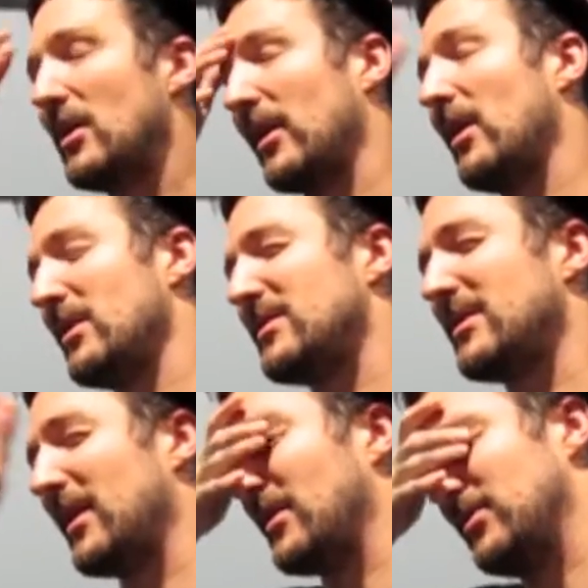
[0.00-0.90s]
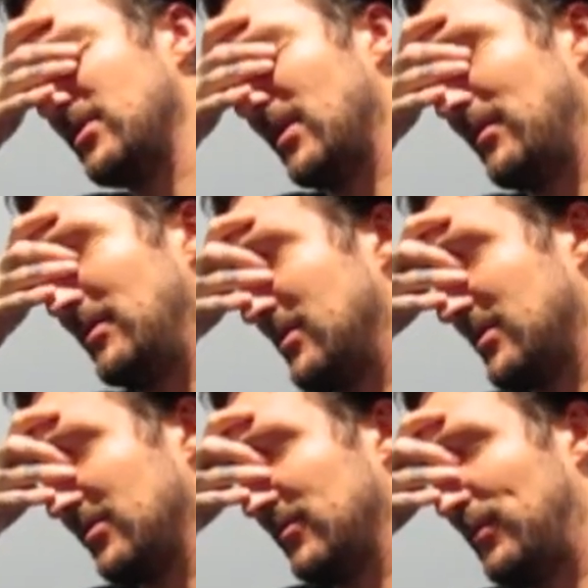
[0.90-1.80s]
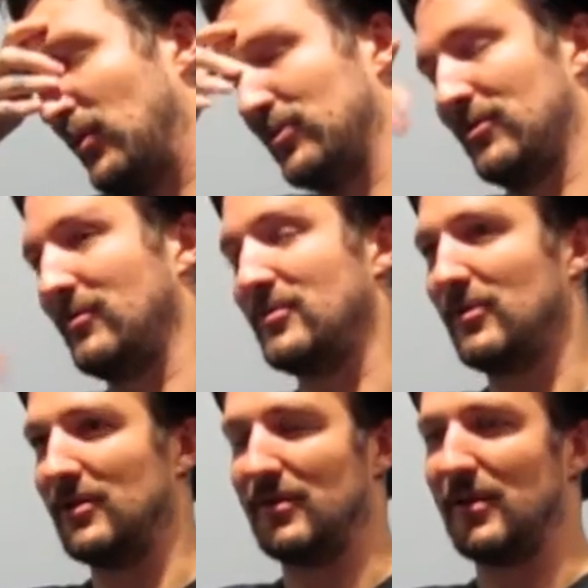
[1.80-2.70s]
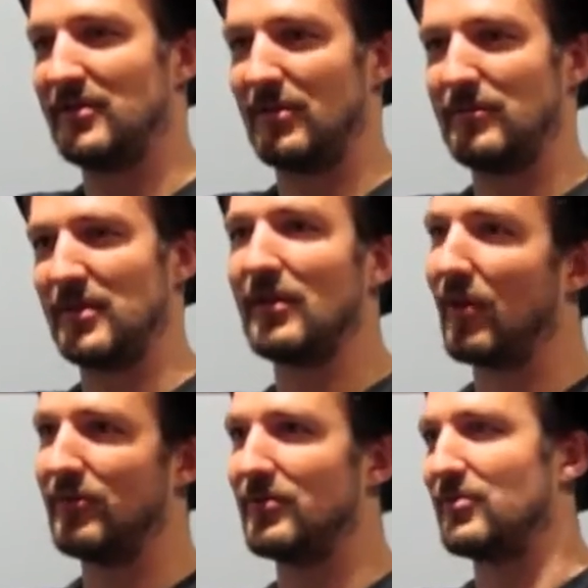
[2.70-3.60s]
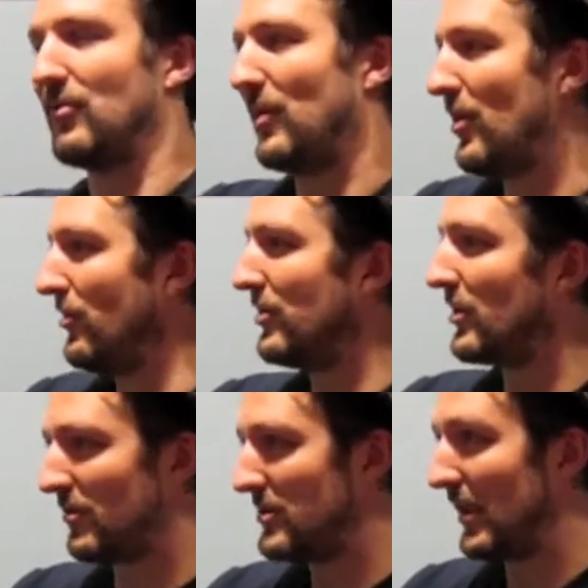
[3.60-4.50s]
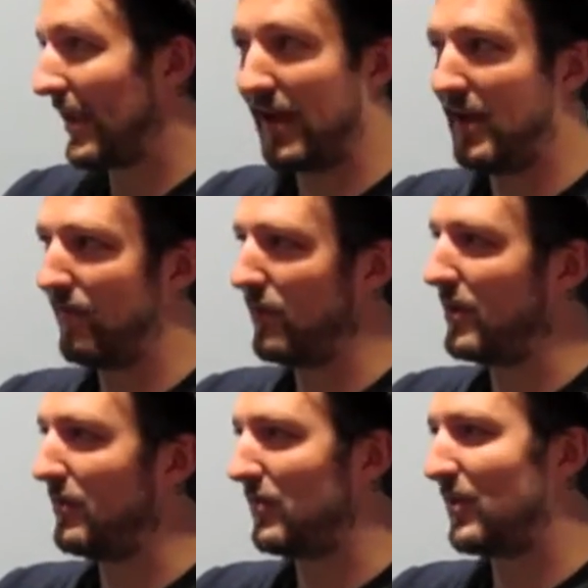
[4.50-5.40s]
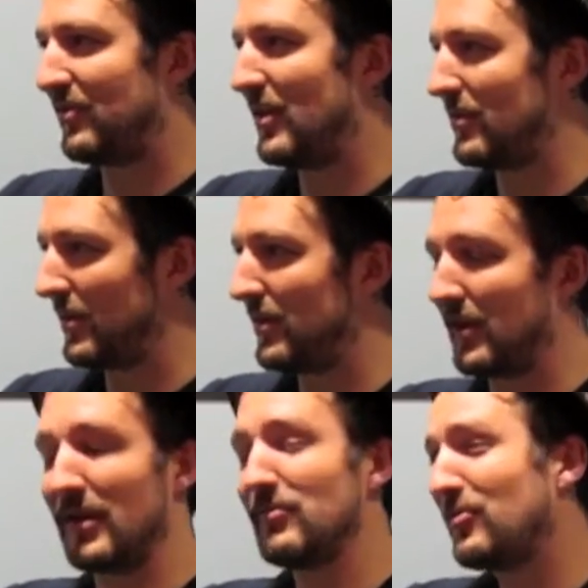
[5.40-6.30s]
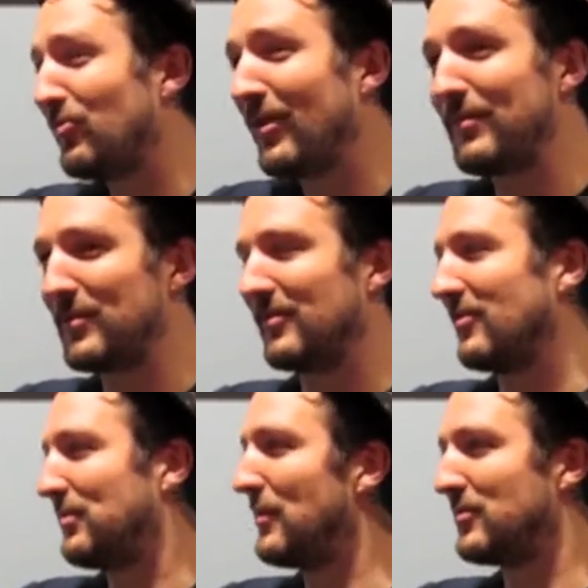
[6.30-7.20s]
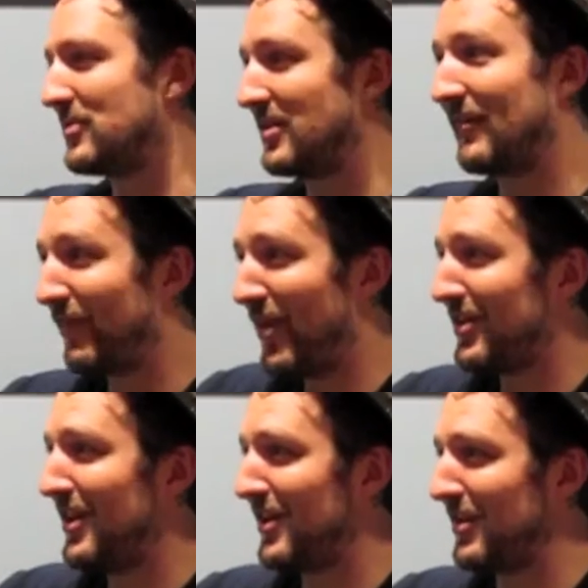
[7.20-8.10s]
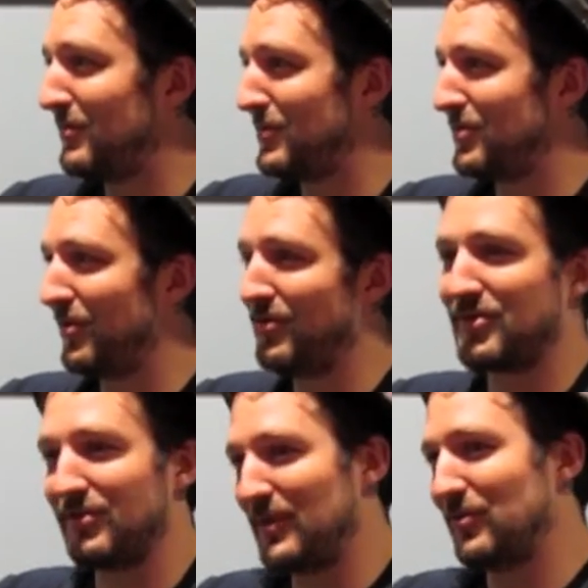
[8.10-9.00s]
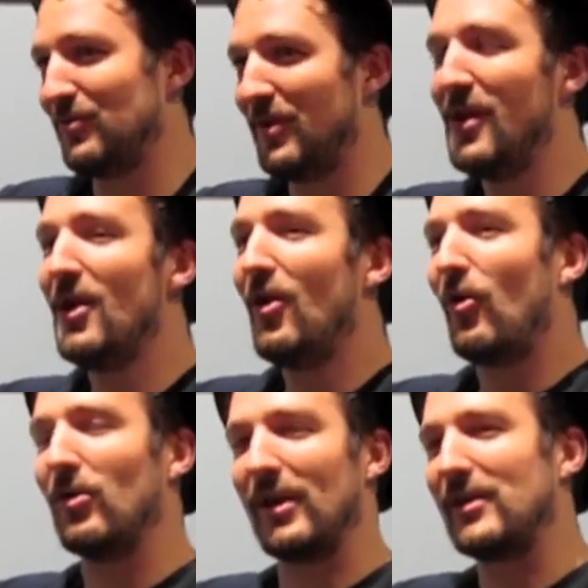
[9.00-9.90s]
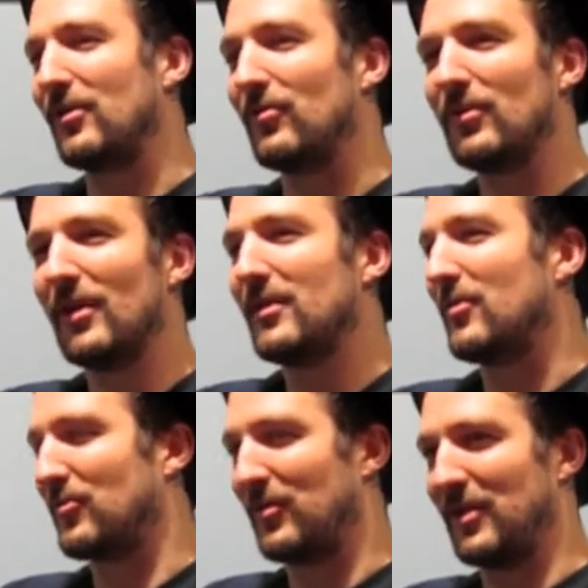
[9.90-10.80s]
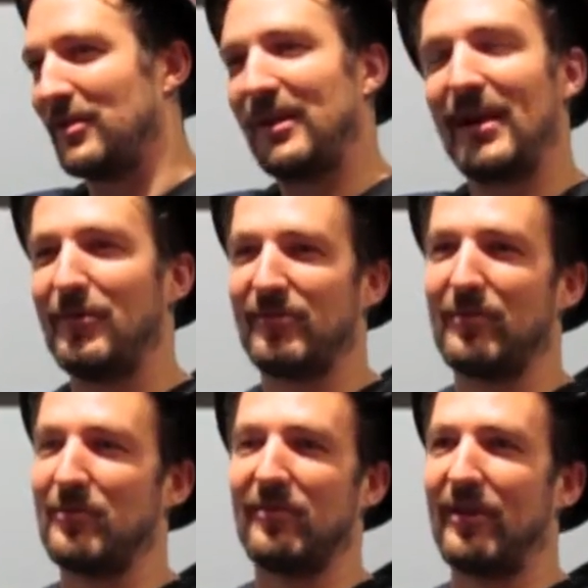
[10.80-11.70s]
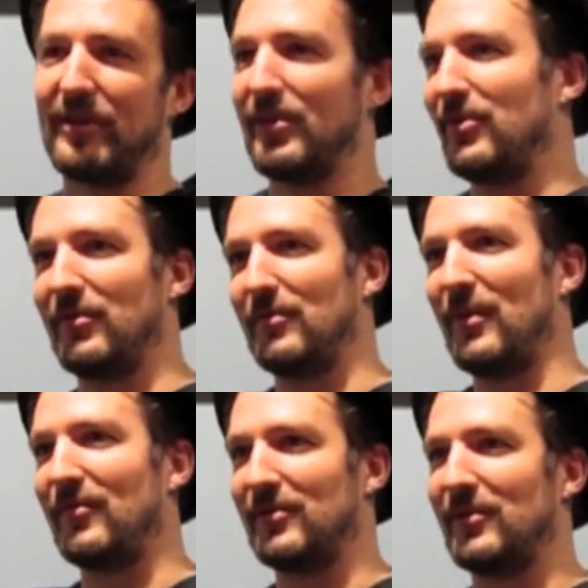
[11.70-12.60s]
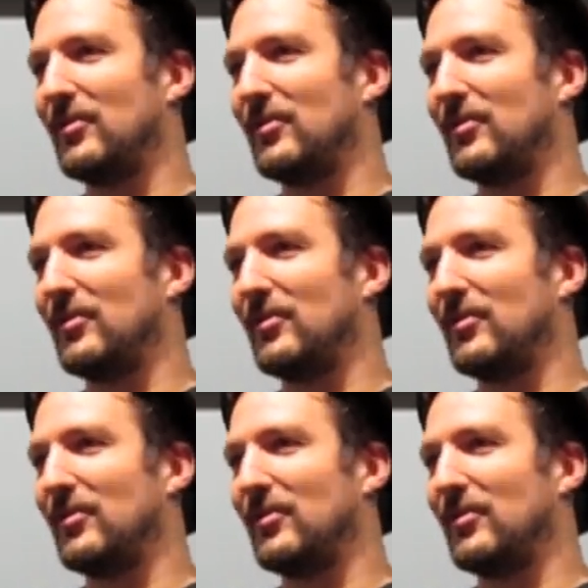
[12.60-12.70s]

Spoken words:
like earlier today, just because I was bored, I retweeted a thing someone saying going to a show on my own, and I was like, hey, everyone help this person out, kind of thing, and it was great because those people were just like, fuck yeah, come to the show, it's gonna be cool. Or like, you know, there was one the other day where someone was like, don't know anything about Effect,